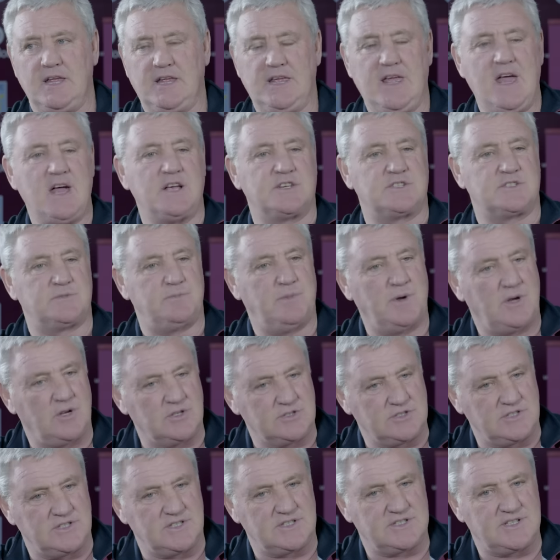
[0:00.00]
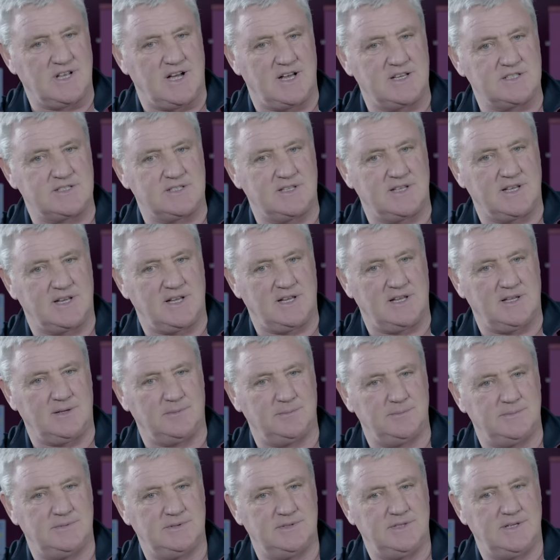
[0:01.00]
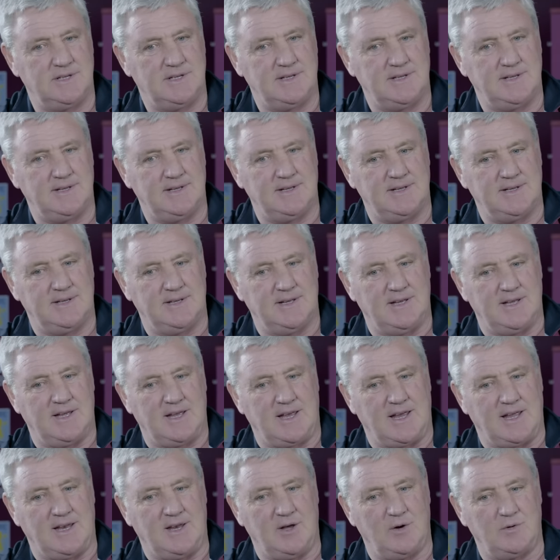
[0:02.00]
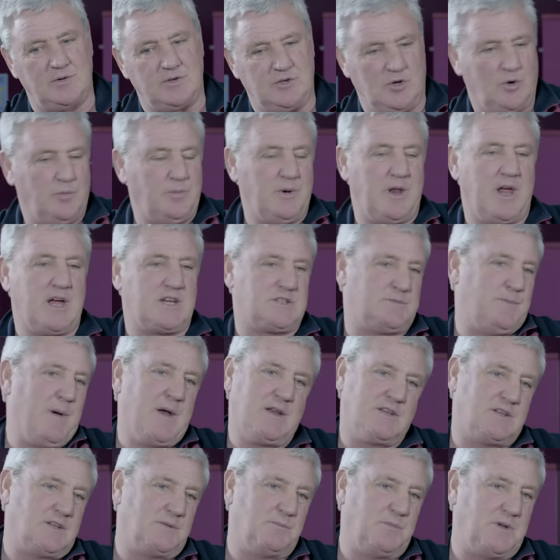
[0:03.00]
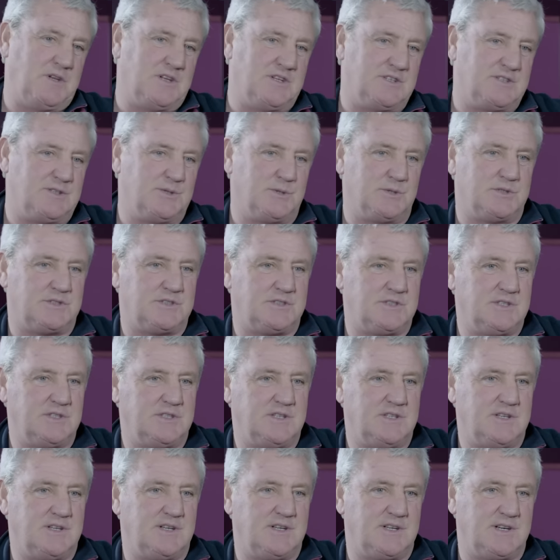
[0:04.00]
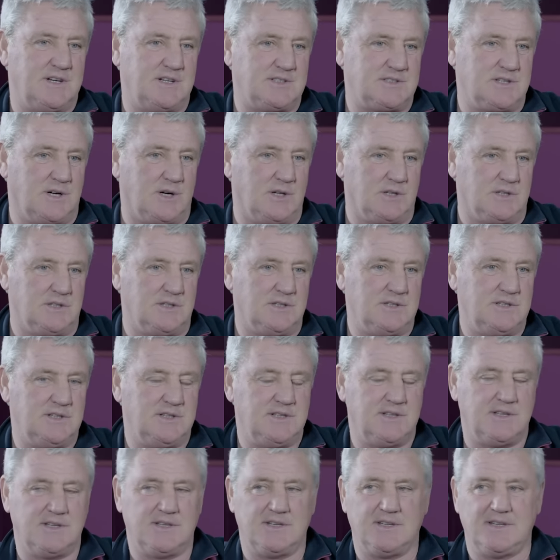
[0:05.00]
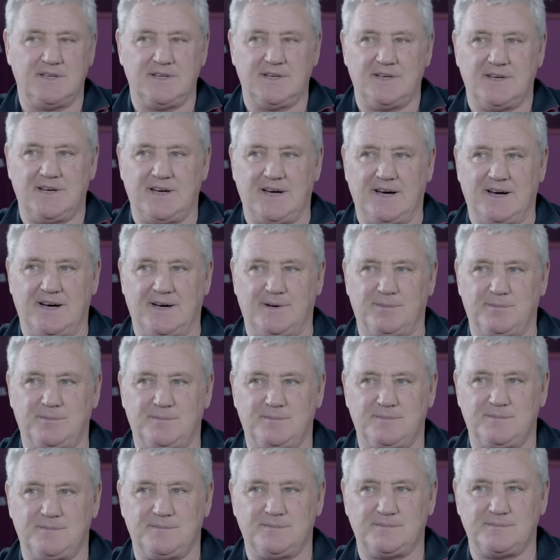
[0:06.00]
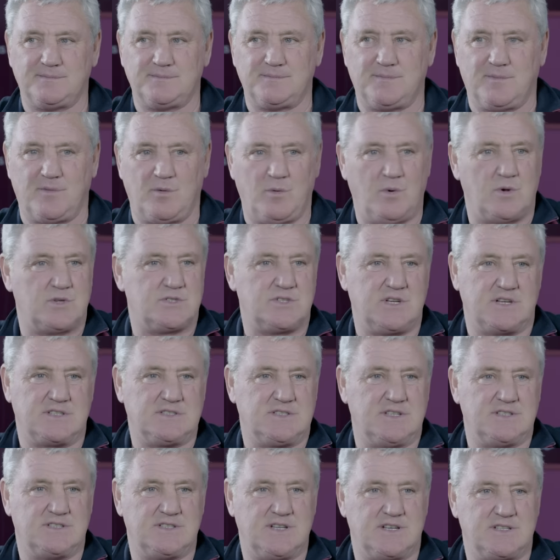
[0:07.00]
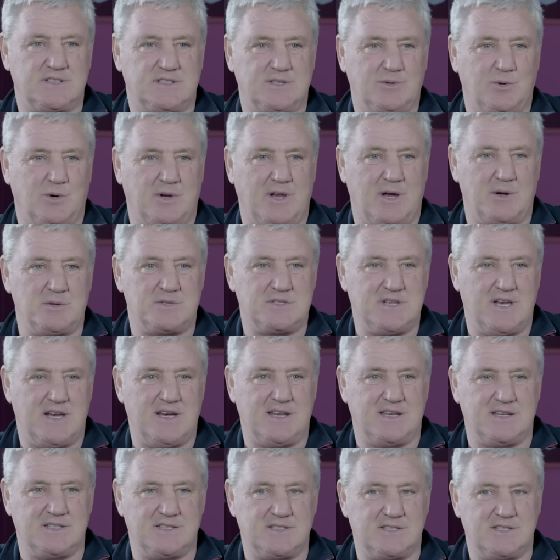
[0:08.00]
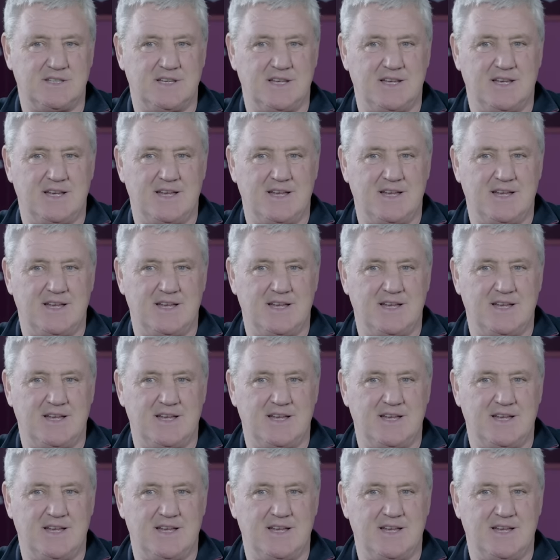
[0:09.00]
Yes, because of the size of the club. You know, nobody expected me to do it at Hull. Um, we were 66 to 1 outsiders.